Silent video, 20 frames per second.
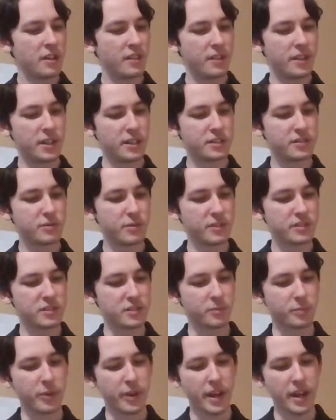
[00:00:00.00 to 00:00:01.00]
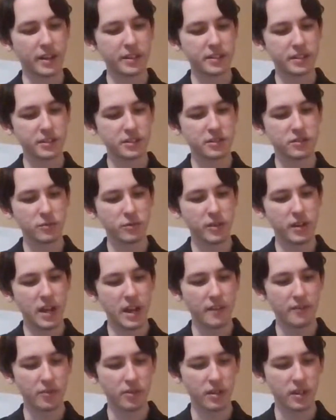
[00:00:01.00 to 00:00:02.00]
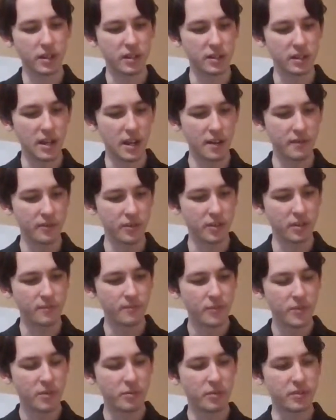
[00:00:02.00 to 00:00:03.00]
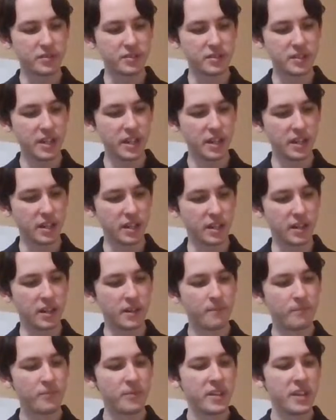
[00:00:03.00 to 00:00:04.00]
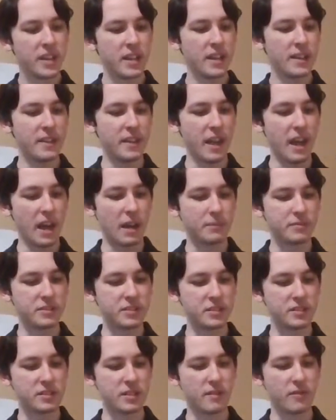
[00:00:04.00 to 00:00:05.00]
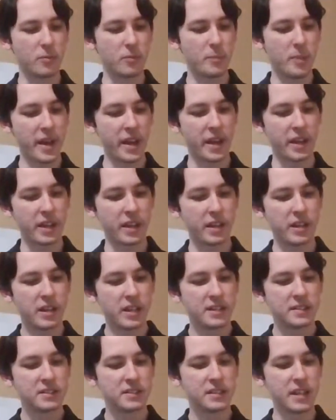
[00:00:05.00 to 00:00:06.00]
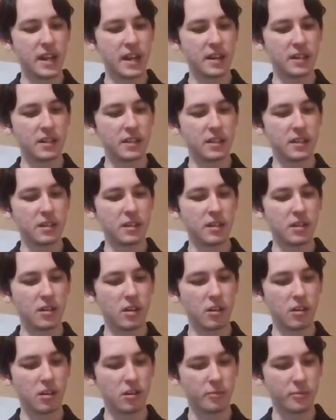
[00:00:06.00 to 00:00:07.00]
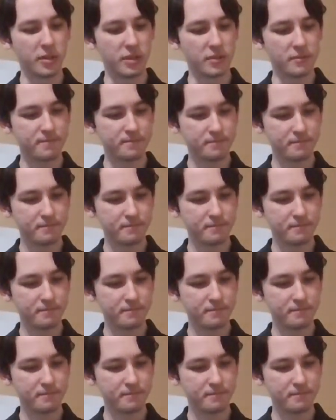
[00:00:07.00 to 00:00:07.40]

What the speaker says: This was the practice whenever a levy was needed in the absence of a paid standing army.